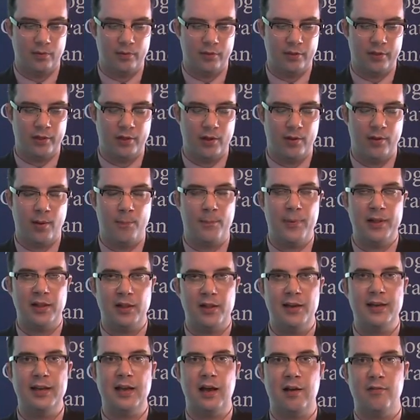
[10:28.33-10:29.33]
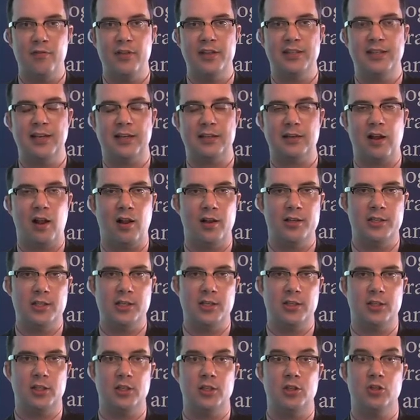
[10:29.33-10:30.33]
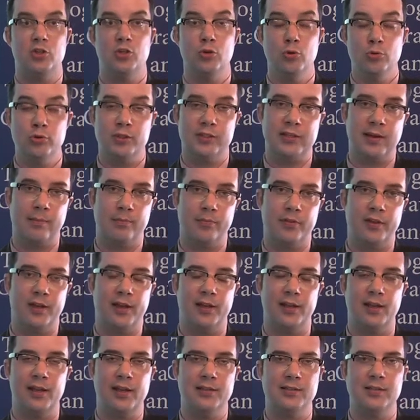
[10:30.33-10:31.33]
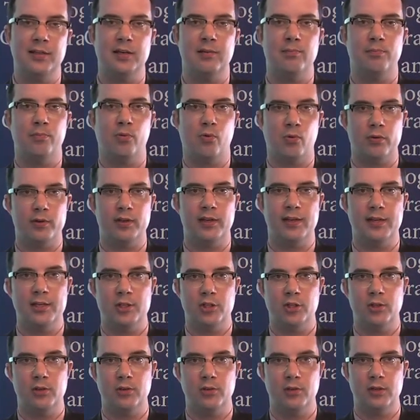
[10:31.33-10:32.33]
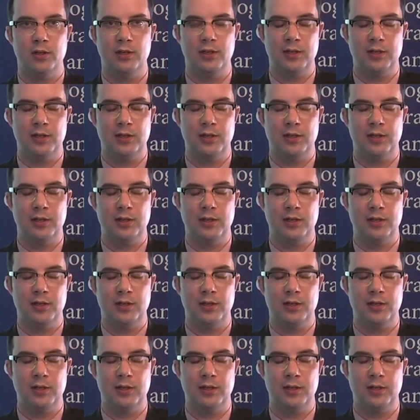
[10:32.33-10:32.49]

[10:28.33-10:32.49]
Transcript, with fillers: the ability of the technology to do something is an important issue.